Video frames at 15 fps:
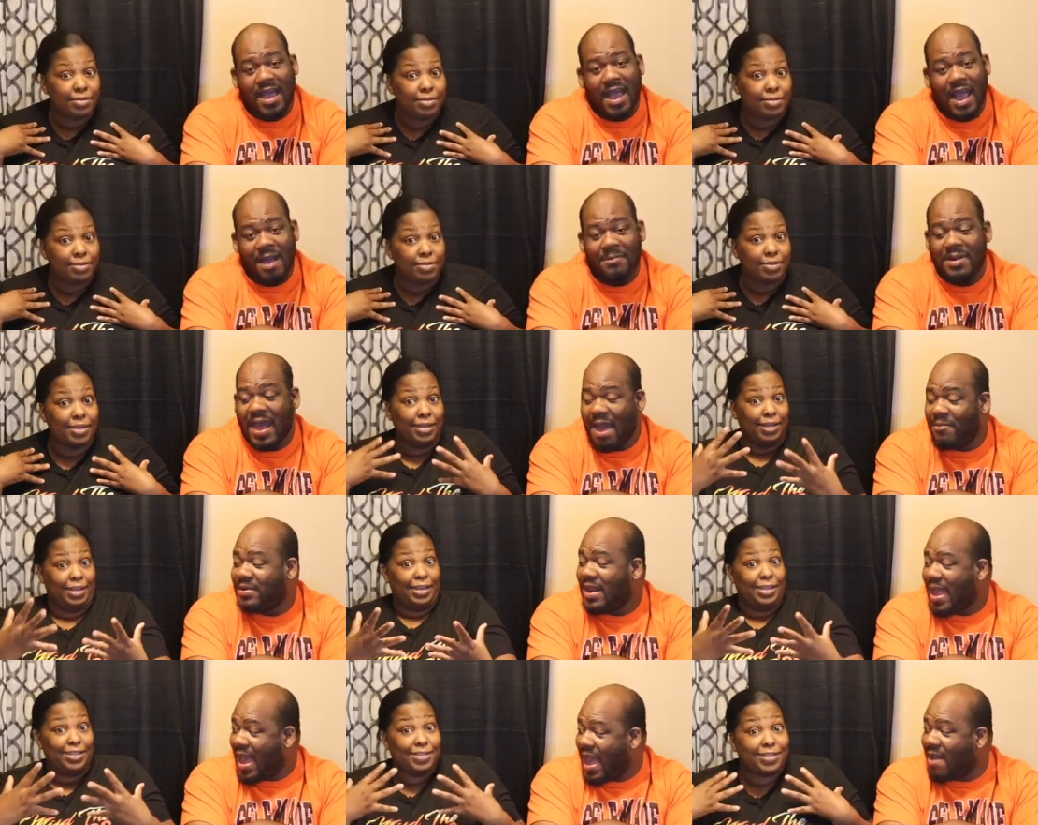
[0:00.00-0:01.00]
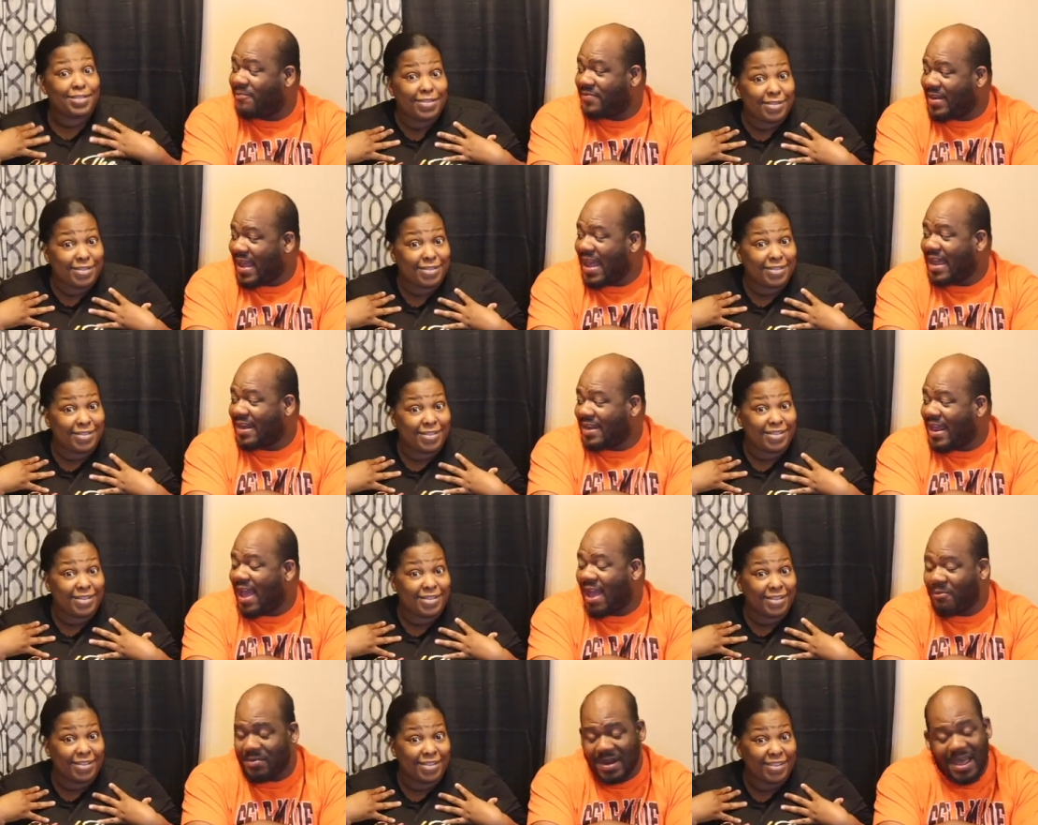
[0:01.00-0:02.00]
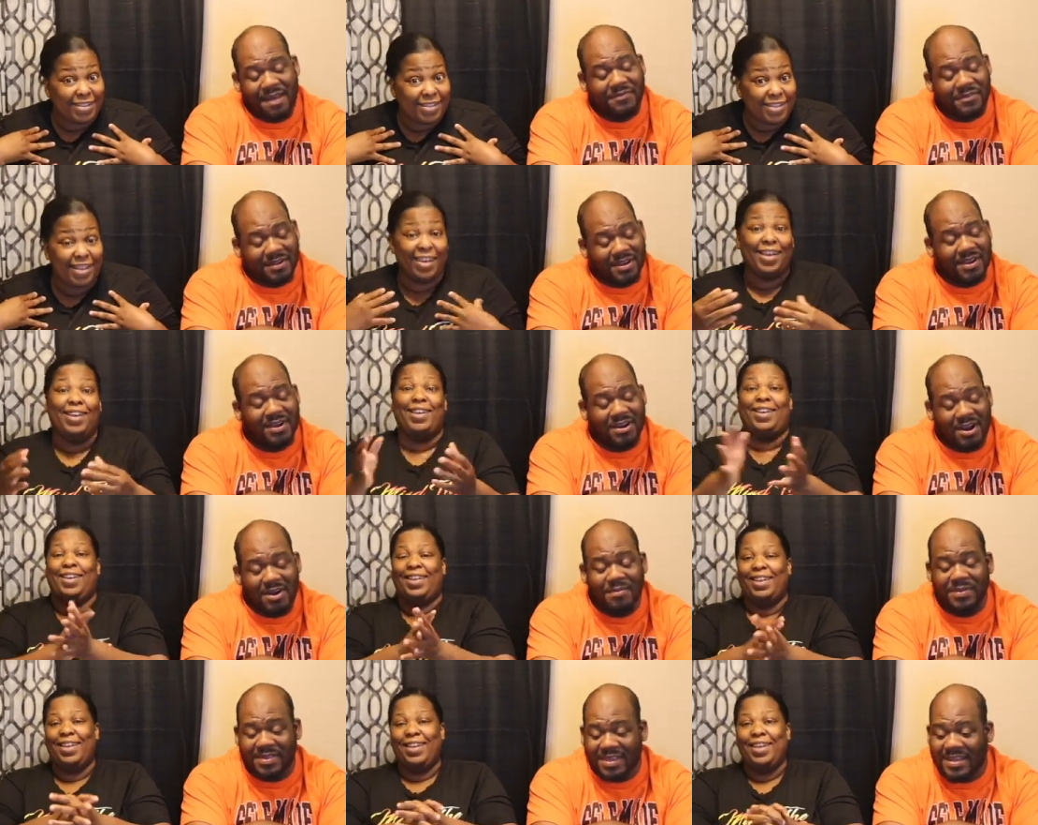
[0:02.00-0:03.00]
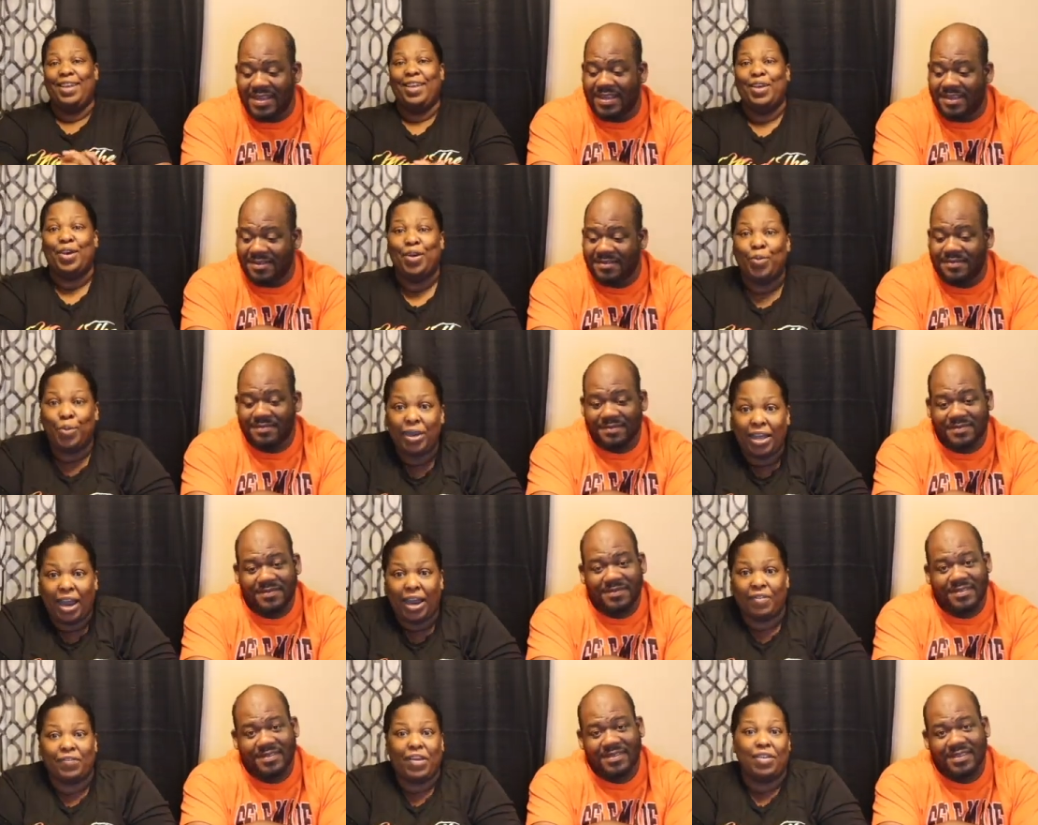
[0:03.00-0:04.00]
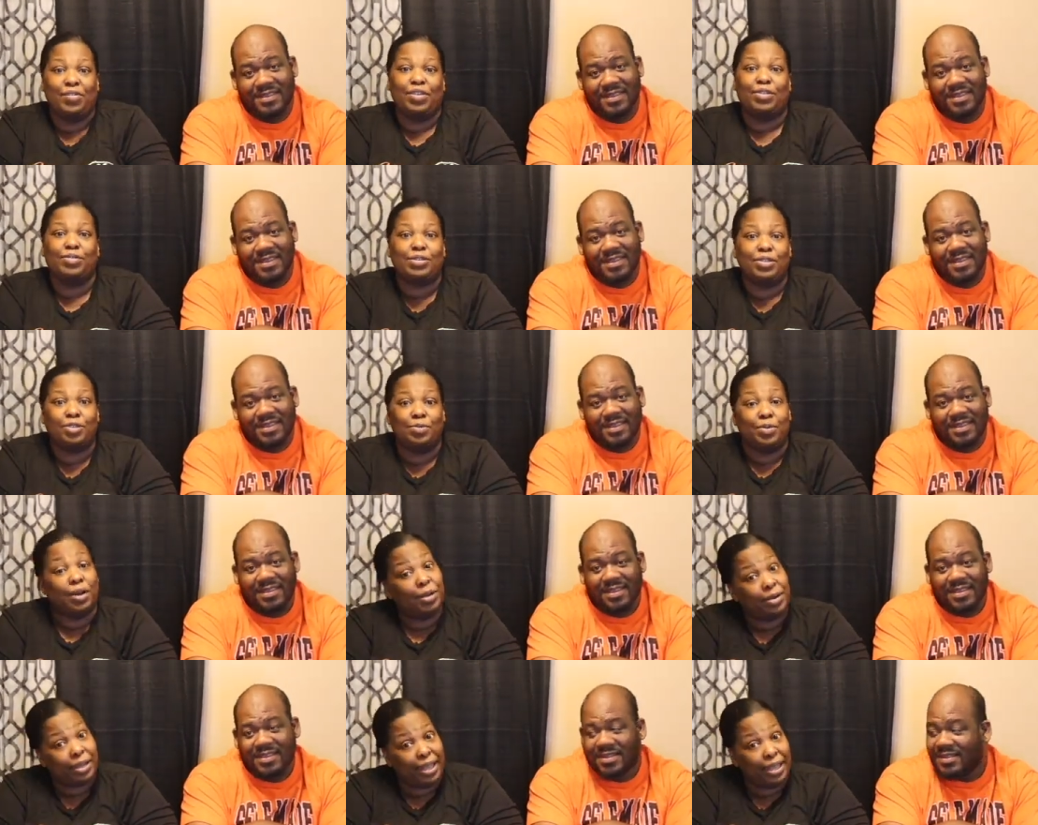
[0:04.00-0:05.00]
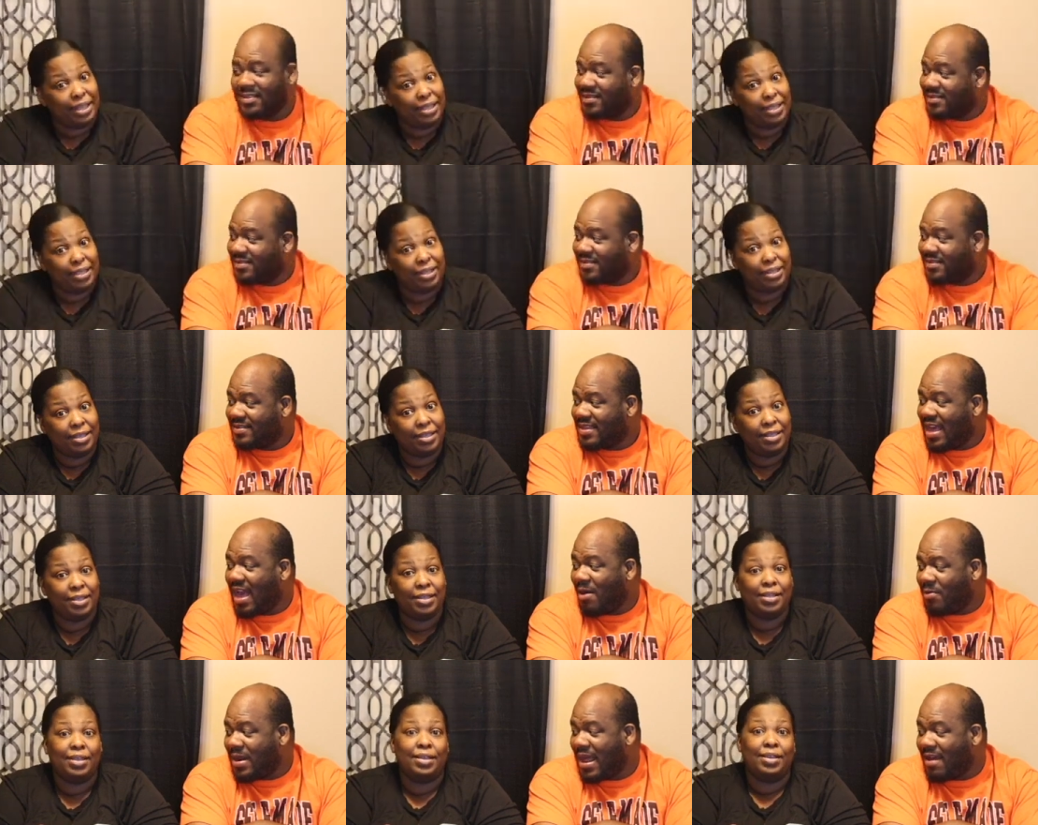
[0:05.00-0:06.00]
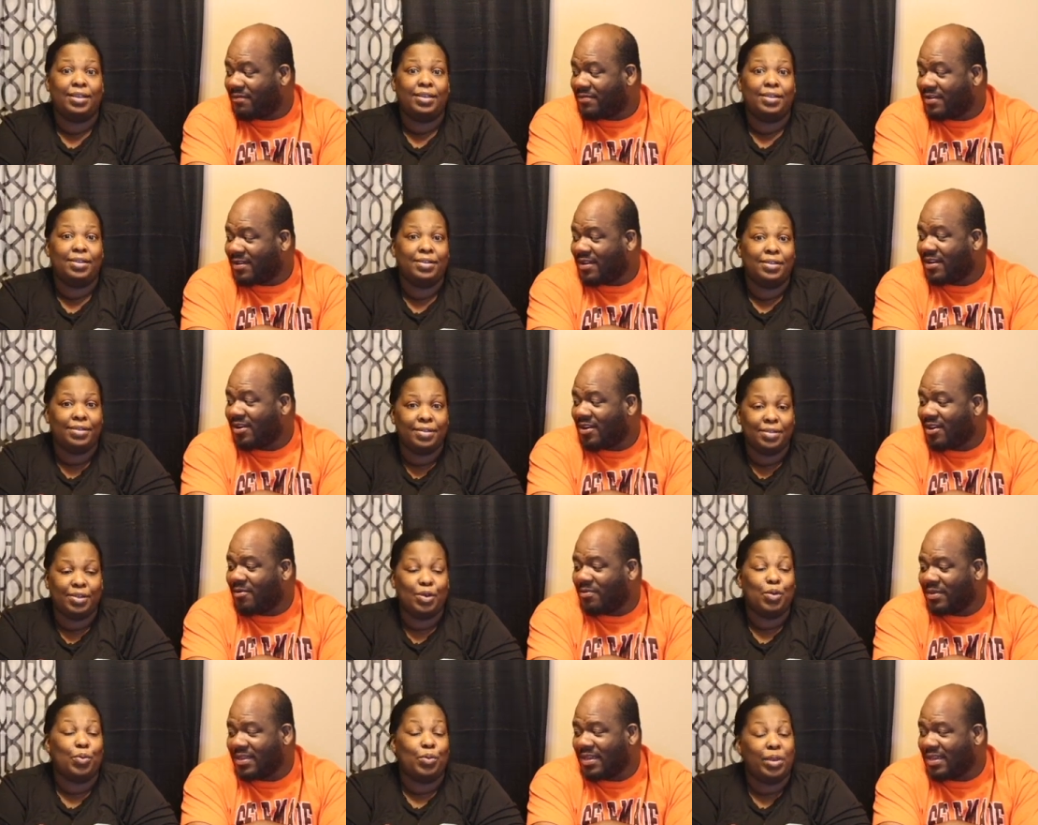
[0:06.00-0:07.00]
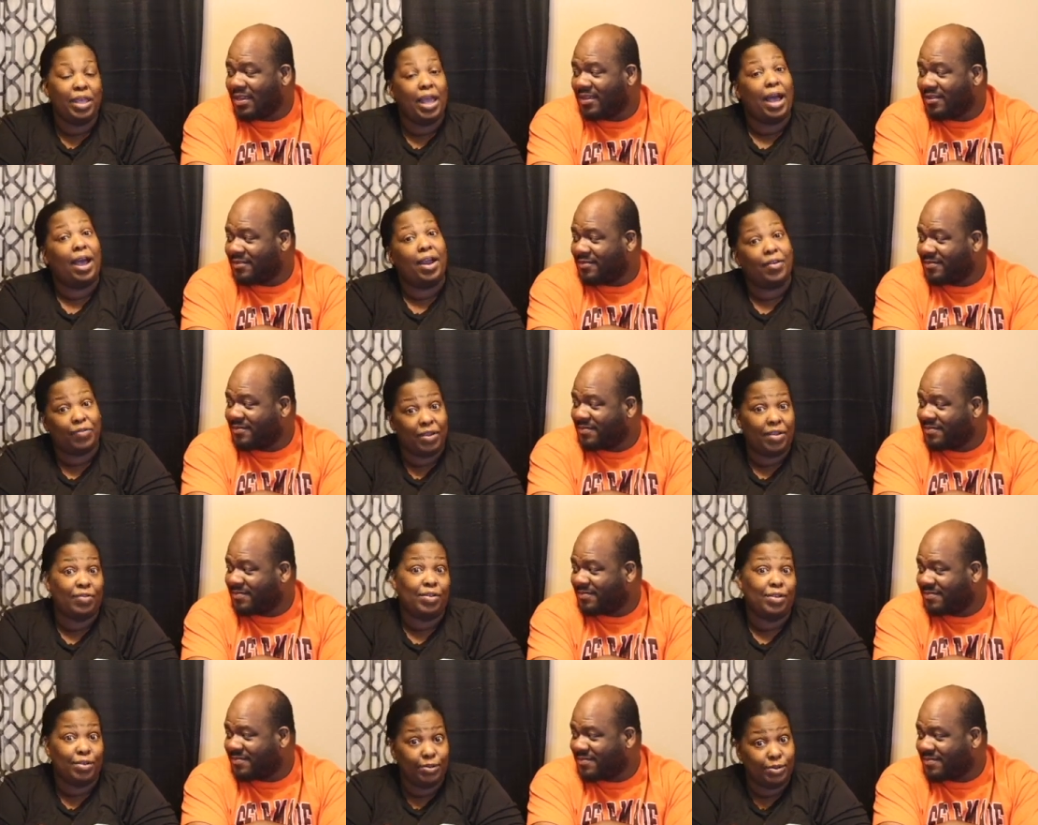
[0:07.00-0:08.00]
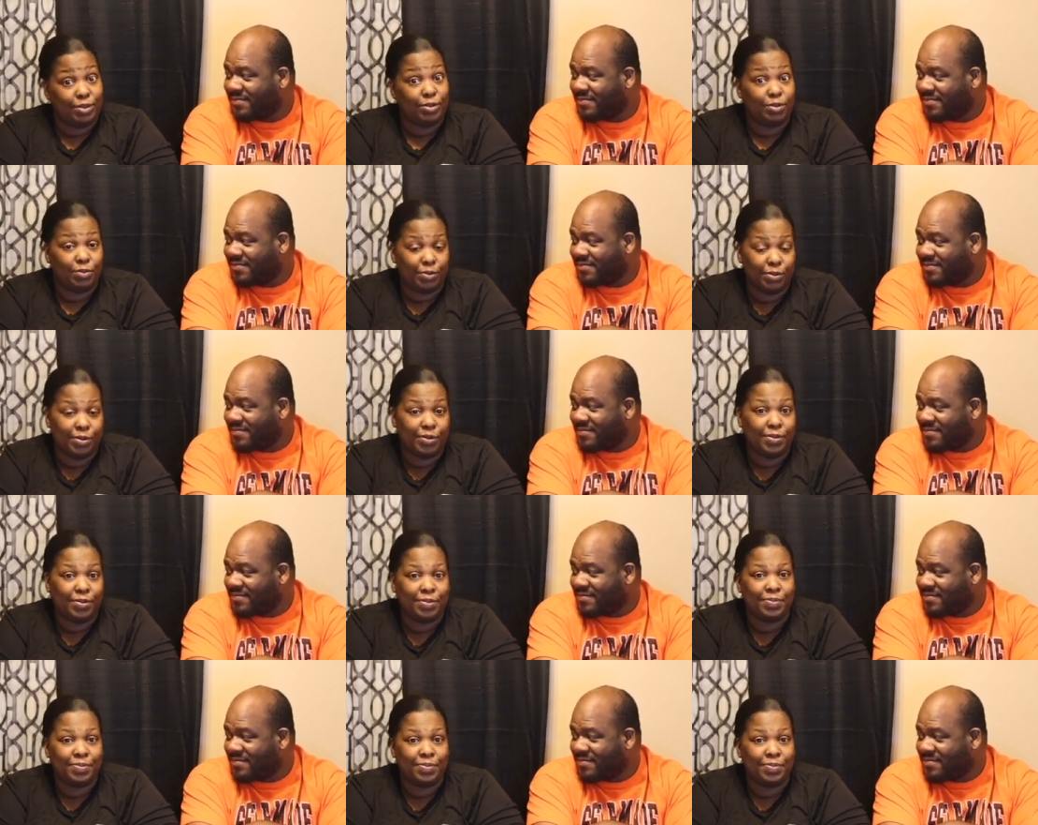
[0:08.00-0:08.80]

Speaker 1: I would have to concur with that.
Speaker 2: We are our favorite YouTuber, okay?
Speaker 1: I would have to concur with
Speaker 2: that. We are our favorite YouTuber.